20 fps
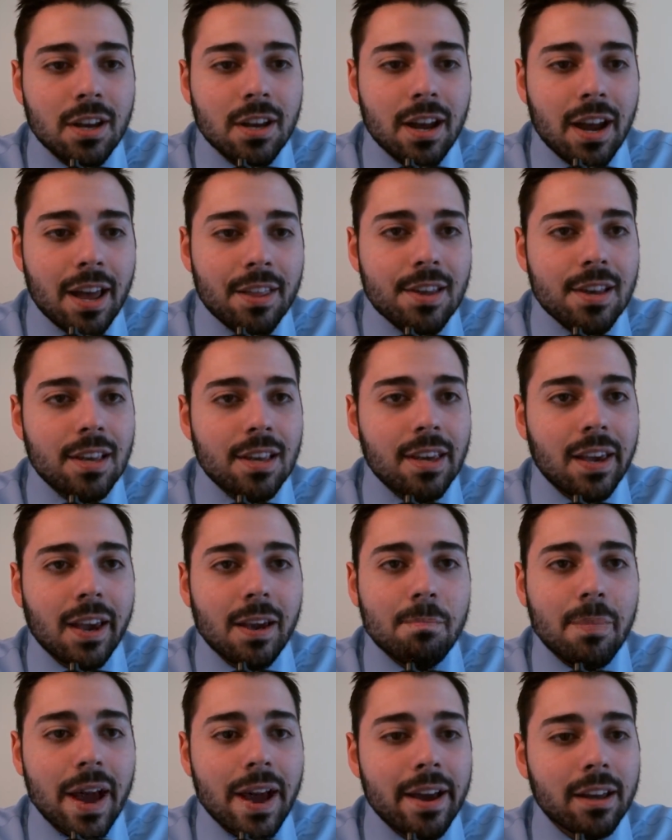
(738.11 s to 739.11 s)
and then came
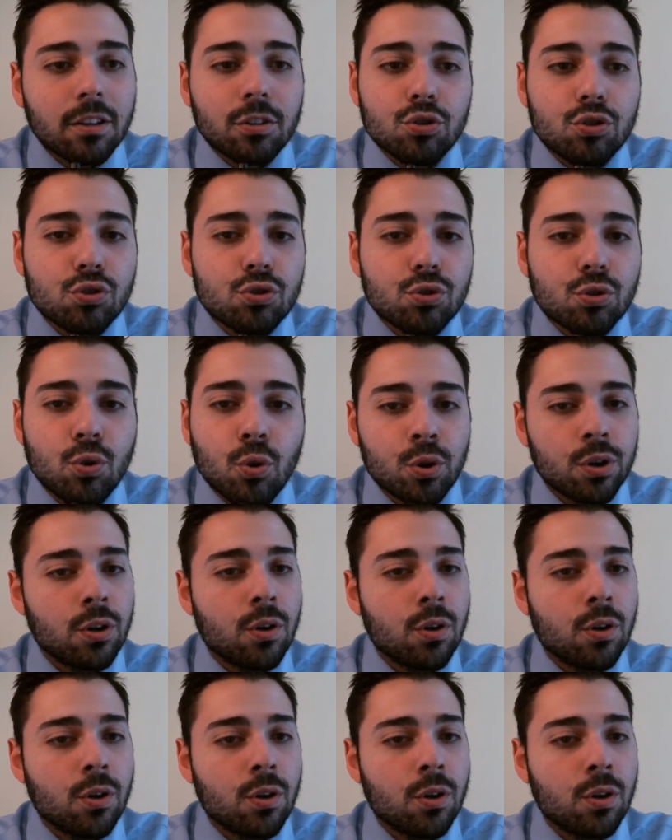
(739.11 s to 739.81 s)
back and scored a